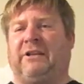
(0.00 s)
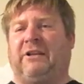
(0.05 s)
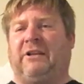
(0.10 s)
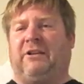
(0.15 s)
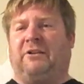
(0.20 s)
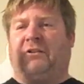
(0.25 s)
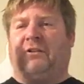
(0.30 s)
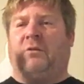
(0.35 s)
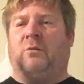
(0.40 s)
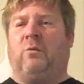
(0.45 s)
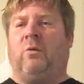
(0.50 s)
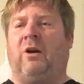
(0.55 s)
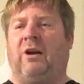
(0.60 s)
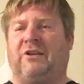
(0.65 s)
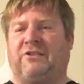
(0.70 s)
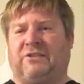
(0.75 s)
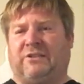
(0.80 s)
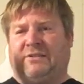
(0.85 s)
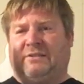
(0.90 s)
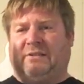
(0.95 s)
here in
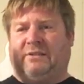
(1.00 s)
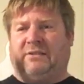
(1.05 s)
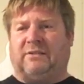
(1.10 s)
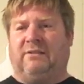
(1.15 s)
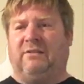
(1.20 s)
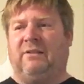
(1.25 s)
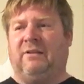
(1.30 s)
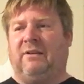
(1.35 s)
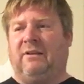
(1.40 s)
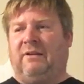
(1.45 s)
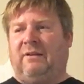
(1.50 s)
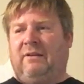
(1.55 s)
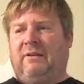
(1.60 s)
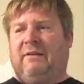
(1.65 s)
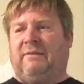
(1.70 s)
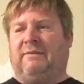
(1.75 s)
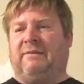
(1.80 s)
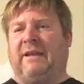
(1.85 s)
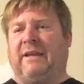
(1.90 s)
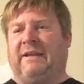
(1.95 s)
Washington
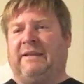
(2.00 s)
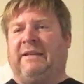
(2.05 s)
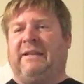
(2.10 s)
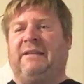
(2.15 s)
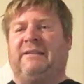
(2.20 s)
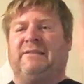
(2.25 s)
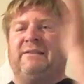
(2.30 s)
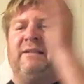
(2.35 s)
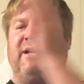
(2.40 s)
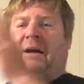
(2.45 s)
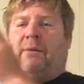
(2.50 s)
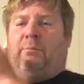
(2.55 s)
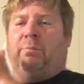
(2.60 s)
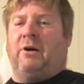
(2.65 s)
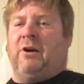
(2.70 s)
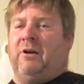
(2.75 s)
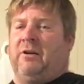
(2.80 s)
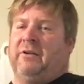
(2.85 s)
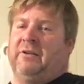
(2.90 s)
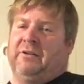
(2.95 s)
that he's not
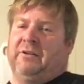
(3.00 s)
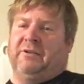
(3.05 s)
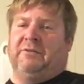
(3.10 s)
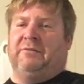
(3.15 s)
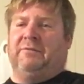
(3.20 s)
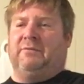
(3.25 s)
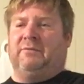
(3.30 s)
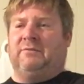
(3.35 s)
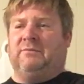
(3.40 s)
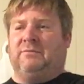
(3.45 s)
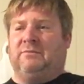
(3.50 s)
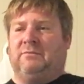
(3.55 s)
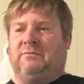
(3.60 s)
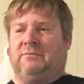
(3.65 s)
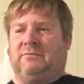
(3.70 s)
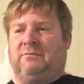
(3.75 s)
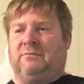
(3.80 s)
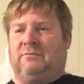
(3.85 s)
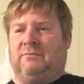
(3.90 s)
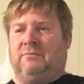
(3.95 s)
part of.
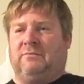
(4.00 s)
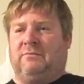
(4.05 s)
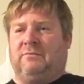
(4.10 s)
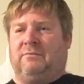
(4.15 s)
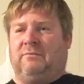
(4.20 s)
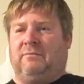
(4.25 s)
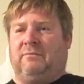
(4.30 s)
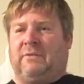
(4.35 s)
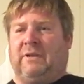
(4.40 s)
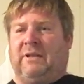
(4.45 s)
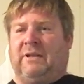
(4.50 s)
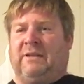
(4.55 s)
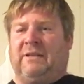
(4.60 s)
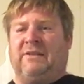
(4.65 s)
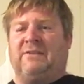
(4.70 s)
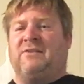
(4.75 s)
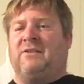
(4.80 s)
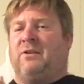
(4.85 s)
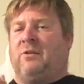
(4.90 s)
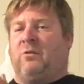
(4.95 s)
And
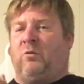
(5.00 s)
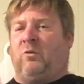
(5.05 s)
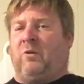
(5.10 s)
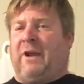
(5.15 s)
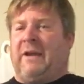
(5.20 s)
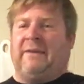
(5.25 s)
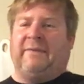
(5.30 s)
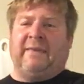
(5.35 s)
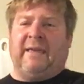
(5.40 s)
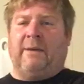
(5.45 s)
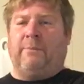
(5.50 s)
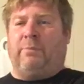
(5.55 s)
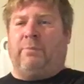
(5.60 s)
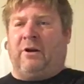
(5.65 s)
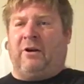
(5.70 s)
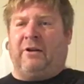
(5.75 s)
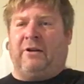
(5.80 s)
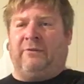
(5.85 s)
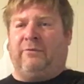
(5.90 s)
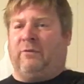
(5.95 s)
he's going to wreck that
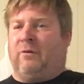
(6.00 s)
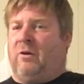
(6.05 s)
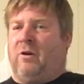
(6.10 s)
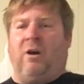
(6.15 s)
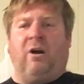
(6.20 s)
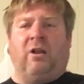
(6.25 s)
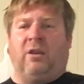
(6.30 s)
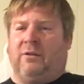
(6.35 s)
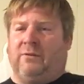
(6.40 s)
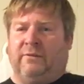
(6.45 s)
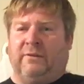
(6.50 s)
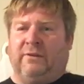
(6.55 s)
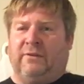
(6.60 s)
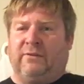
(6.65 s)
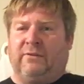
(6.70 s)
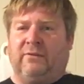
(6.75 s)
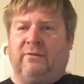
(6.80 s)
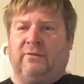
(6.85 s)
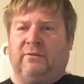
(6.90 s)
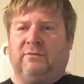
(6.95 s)
party for all of
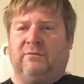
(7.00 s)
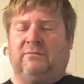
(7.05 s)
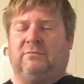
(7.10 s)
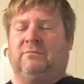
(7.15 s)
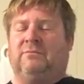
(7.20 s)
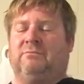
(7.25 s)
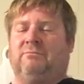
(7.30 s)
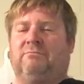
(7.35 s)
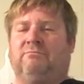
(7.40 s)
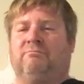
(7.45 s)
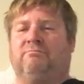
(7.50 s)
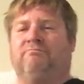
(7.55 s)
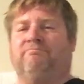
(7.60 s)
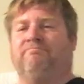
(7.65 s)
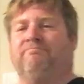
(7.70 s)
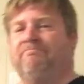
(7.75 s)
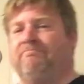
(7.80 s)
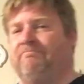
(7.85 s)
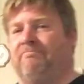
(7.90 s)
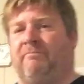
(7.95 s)
us.
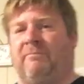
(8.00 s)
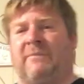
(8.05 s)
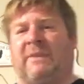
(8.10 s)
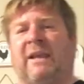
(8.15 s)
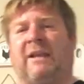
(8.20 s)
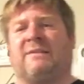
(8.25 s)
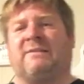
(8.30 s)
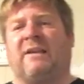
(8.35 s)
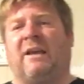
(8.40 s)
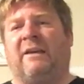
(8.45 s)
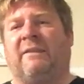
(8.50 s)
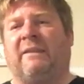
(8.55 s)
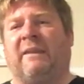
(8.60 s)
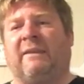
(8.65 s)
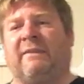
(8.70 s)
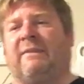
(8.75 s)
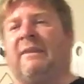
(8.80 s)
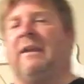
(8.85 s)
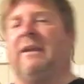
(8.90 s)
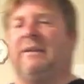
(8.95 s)
That's how they
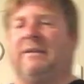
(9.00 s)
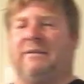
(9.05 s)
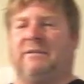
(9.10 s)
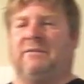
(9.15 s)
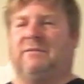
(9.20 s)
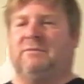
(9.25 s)
think.